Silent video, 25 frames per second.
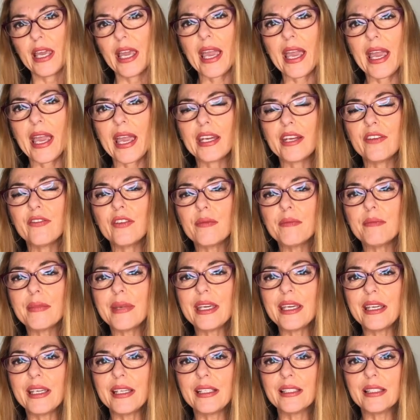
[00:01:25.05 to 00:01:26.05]
And if it
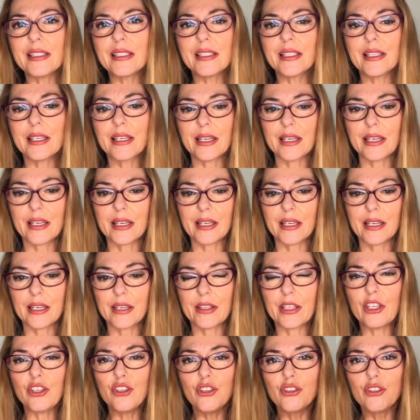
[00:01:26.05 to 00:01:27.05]
means
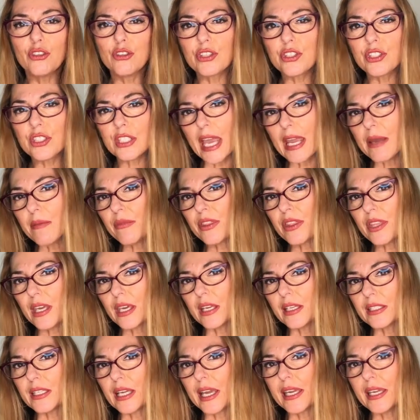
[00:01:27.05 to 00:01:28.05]
that you do the same
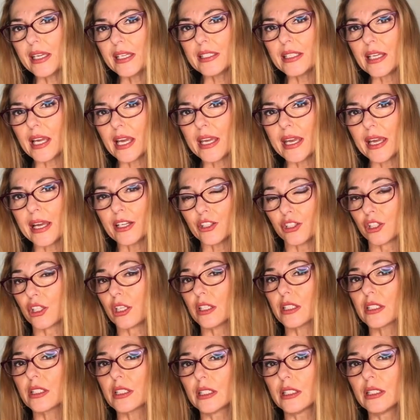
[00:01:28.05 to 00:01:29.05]
thing day in, day out
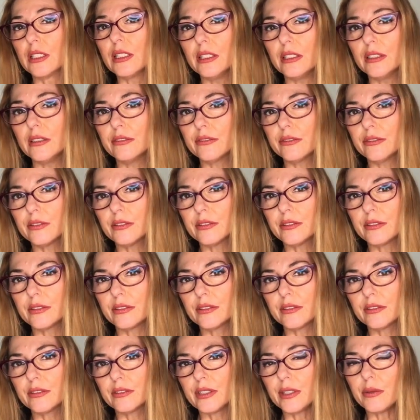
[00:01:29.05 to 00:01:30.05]
just to live,
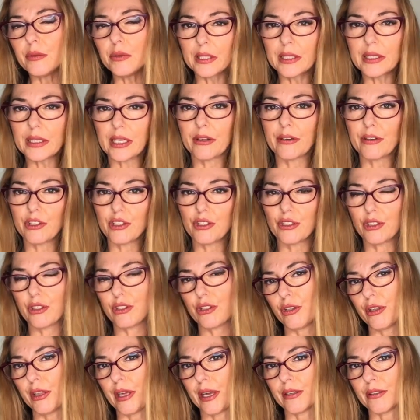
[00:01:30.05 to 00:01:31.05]
it will encourage you to
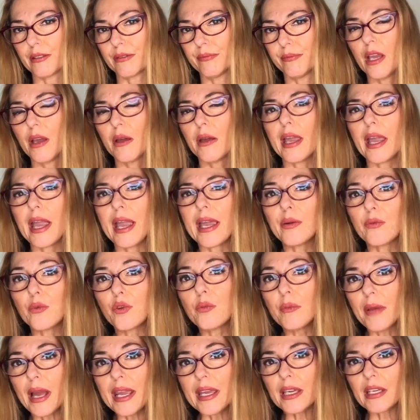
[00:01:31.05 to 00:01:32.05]
do that. And it will
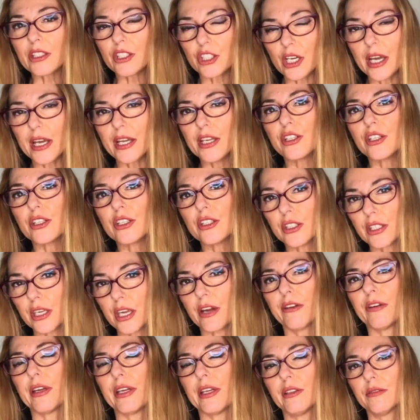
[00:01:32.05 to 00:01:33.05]
make change
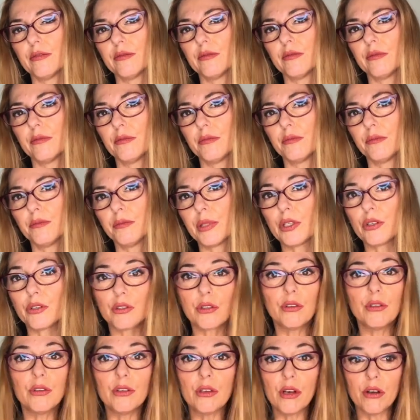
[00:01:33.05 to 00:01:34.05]
scary, because
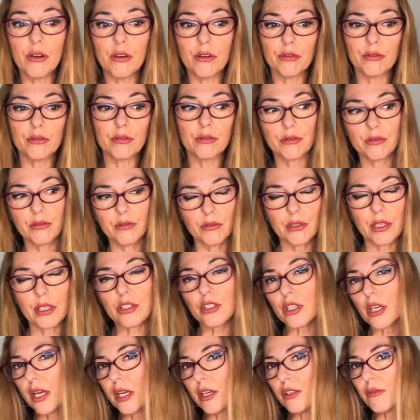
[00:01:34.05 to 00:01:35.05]
who knows, that
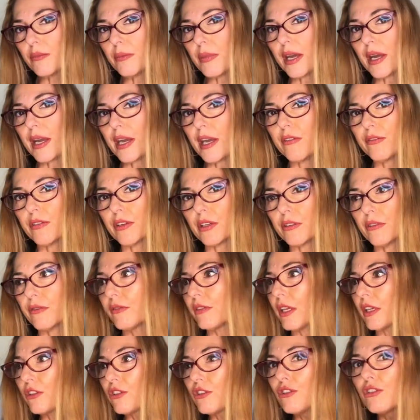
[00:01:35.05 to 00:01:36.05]
change of behavior,
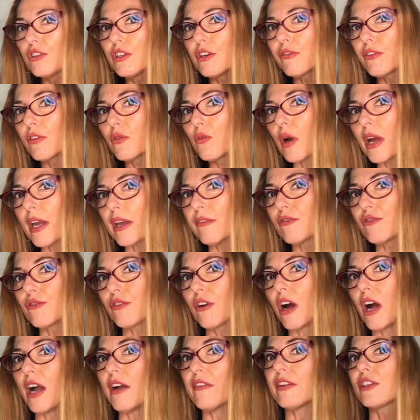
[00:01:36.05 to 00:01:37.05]
that different way of
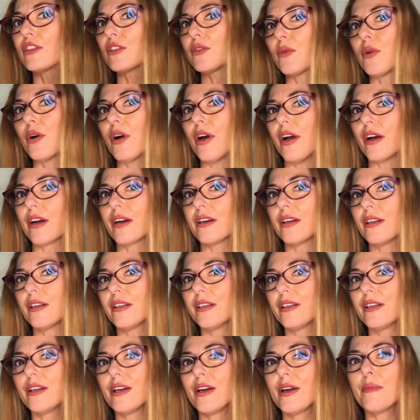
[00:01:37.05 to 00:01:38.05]
driving to work
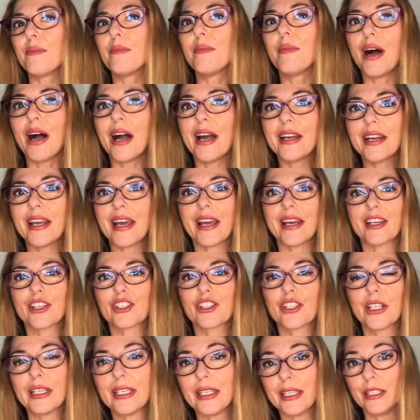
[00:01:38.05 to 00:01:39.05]
might
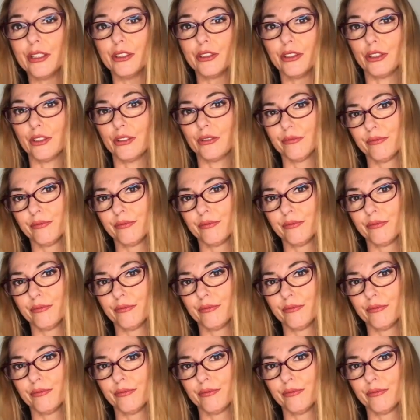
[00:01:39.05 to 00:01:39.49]
actually kill you.